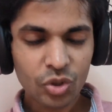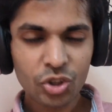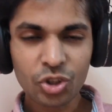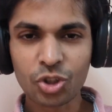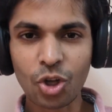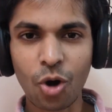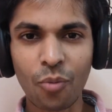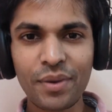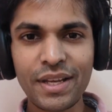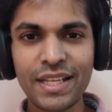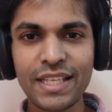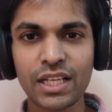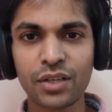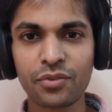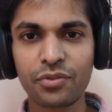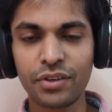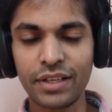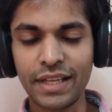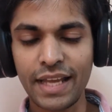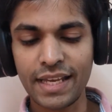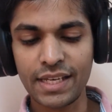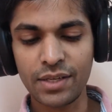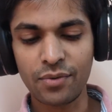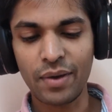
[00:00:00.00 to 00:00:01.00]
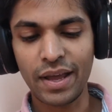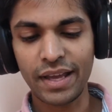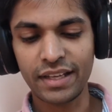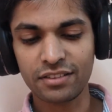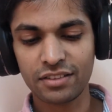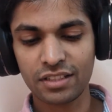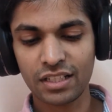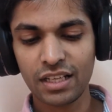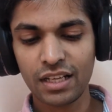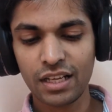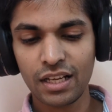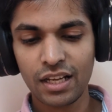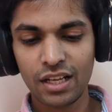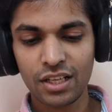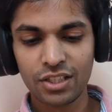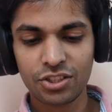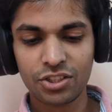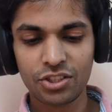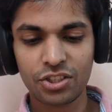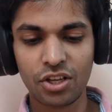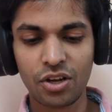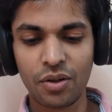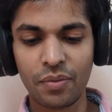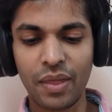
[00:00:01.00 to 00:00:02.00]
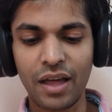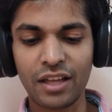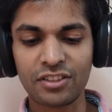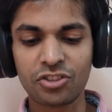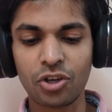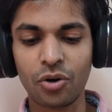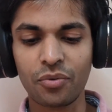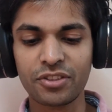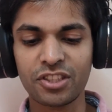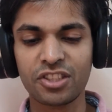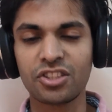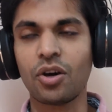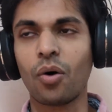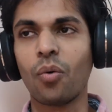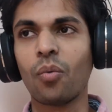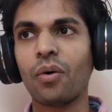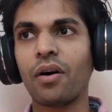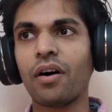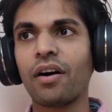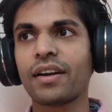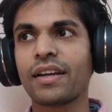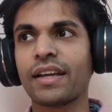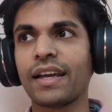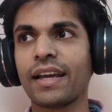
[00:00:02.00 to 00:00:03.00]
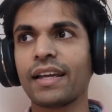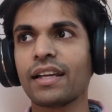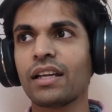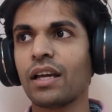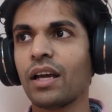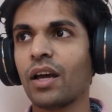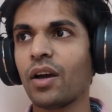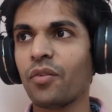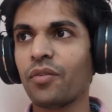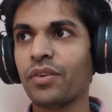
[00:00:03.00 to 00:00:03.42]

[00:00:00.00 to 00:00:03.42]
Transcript: not meaningfully anyways. So that's obviously not working.